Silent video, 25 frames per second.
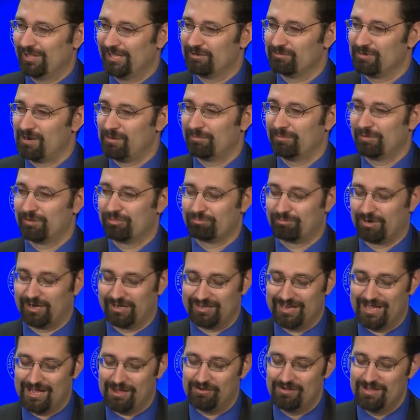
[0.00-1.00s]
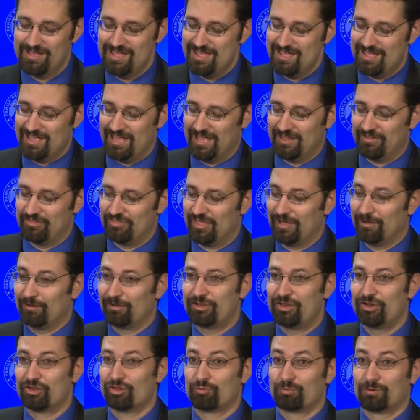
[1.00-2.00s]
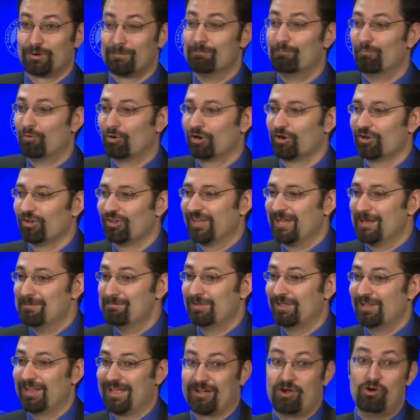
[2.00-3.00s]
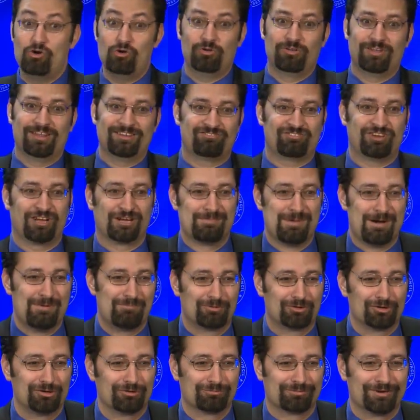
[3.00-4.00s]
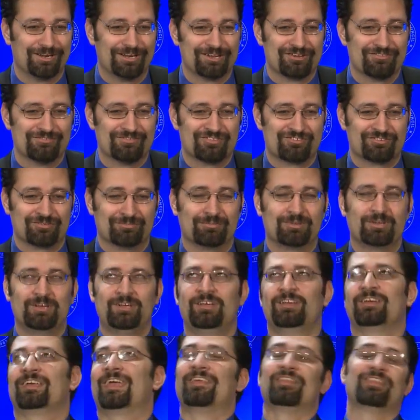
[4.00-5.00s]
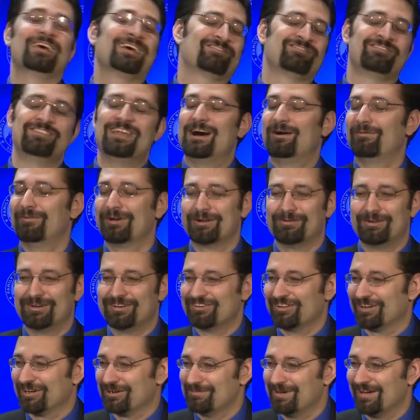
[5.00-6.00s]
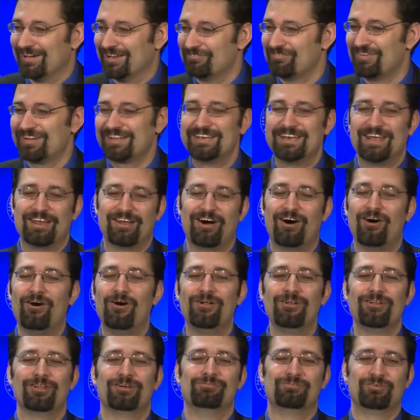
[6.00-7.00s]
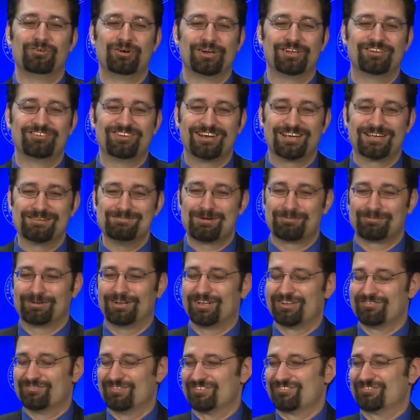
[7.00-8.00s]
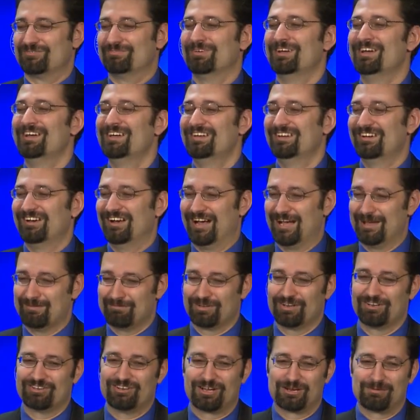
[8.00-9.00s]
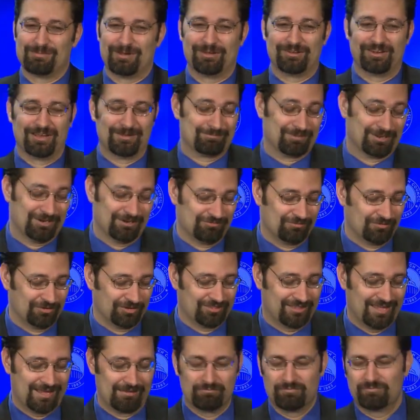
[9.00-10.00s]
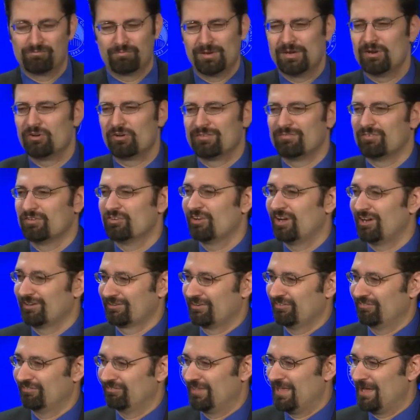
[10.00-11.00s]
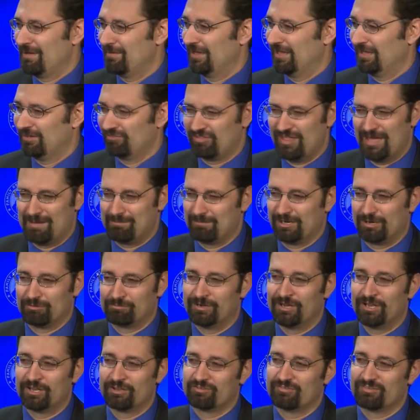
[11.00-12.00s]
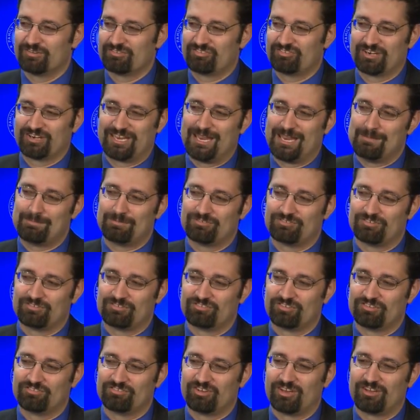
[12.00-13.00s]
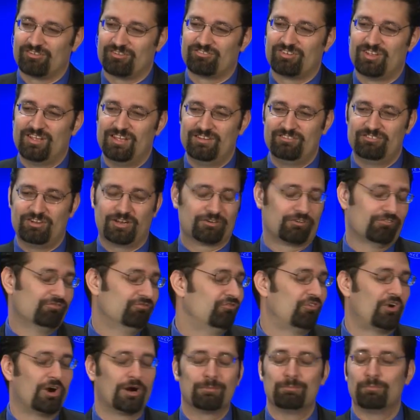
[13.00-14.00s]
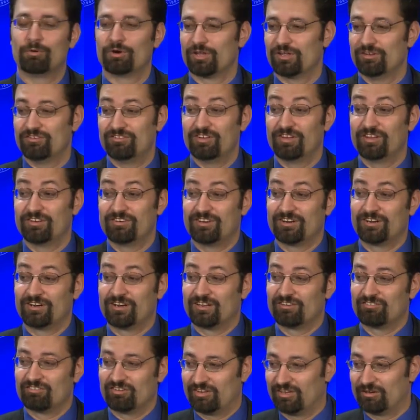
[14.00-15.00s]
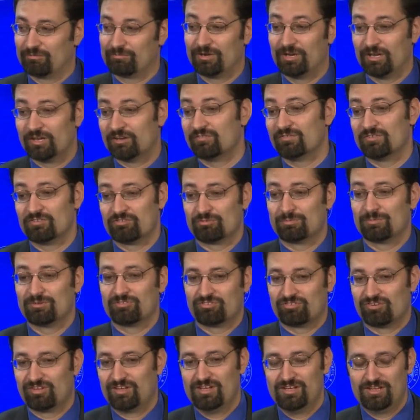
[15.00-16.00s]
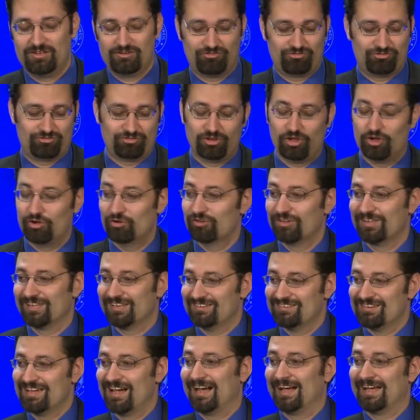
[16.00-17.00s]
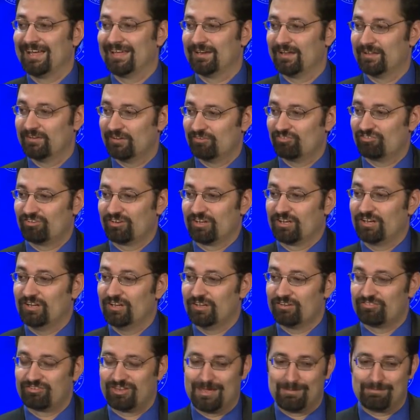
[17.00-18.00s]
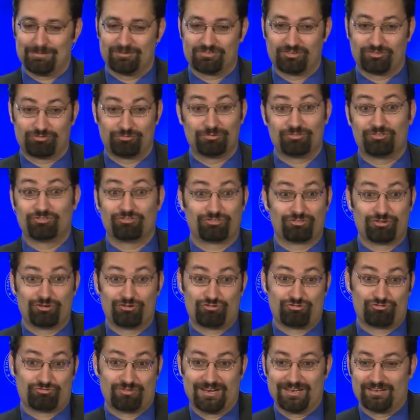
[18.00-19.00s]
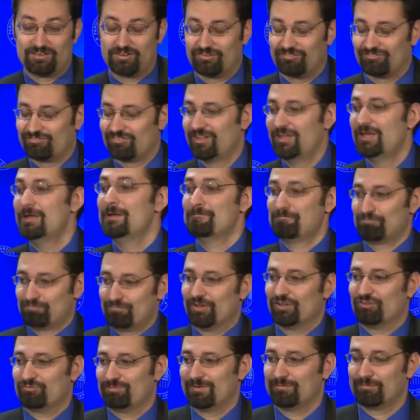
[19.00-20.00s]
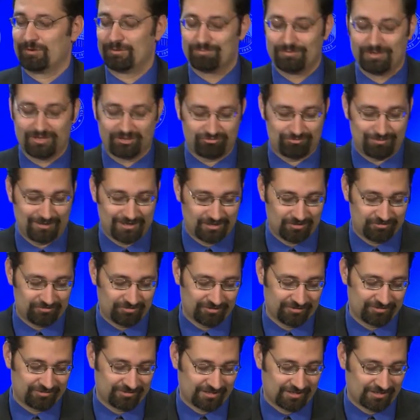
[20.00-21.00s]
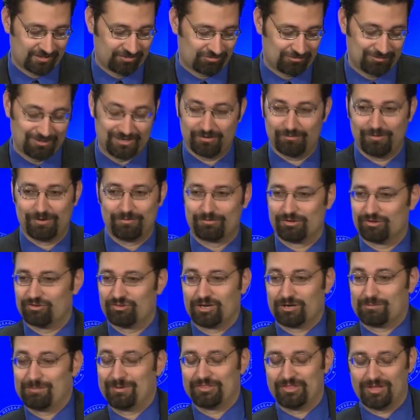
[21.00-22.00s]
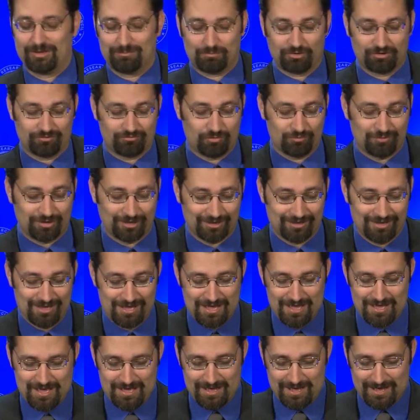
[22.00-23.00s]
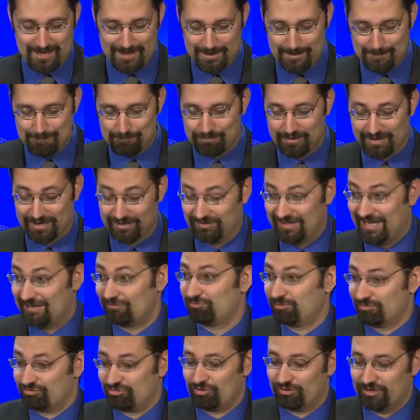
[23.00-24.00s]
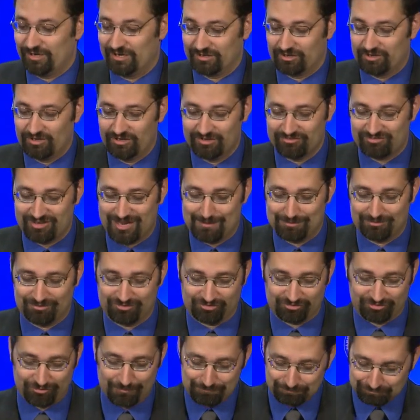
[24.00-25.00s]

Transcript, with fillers: around with right now. And they'll hear the word morally and be like, oh, let's talk about moral relativism. Okay, that's not what I want to talk about. If I can at all avoid talking about relativism, I'm going to avoid that. And we don't even talk to that many relativists on campuses these days. Talk to far more utilitarians. I think relativism is slowly dying, at least on college campuses, which is great news. But it's being replaced by utilitarianism. Anyway, we could talk about that more if you want. But that's what's going on college campuses.